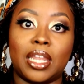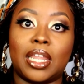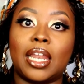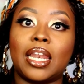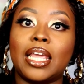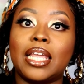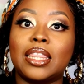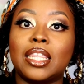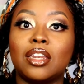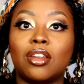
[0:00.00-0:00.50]
and
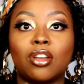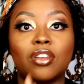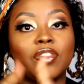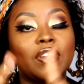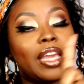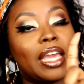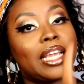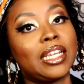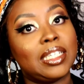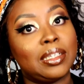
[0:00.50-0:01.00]
then hit the
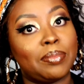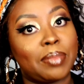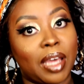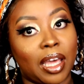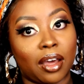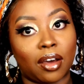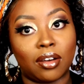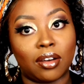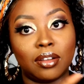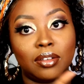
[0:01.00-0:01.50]
notification
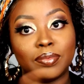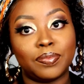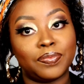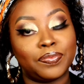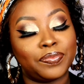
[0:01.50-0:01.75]
bell